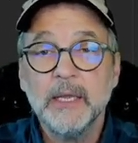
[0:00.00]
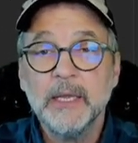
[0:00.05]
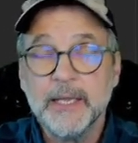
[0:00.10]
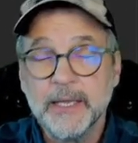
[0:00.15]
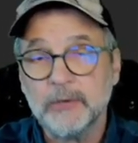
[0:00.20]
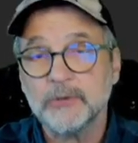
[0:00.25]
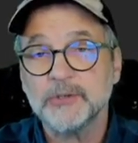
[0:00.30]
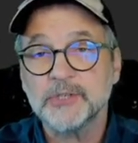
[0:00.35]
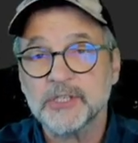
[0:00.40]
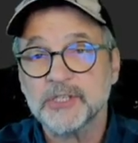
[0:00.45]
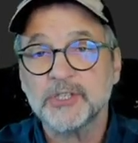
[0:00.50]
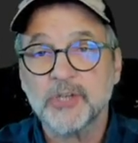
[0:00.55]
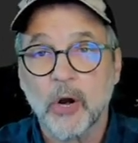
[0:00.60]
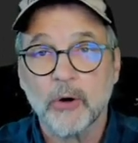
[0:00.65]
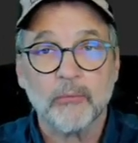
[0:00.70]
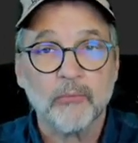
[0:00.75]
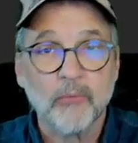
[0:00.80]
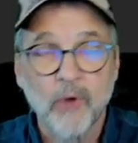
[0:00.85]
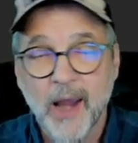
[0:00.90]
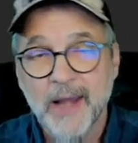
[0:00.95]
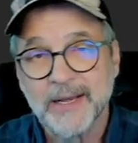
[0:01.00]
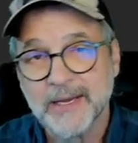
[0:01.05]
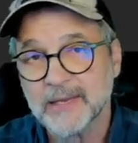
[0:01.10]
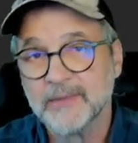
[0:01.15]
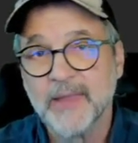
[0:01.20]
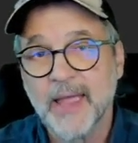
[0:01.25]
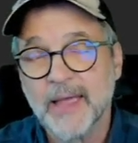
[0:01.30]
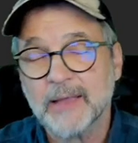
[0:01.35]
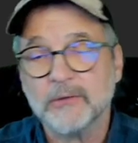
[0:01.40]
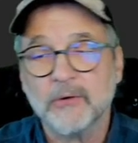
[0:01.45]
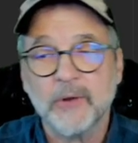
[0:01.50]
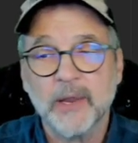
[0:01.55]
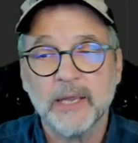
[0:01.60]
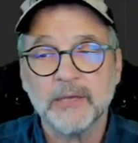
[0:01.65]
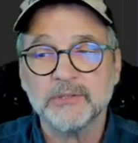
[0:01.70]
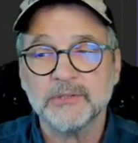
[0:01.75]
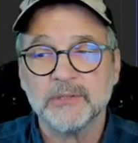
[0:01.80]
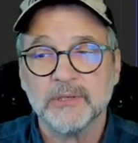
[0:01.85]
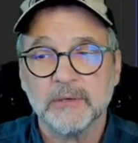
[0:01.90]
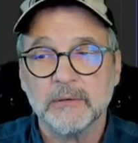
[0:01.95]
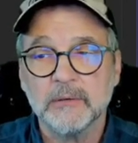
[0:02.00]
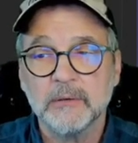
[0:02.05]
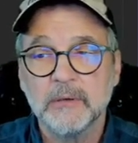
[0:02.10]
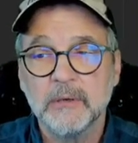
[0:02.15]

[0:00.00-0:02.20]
it'll just start writing in that location.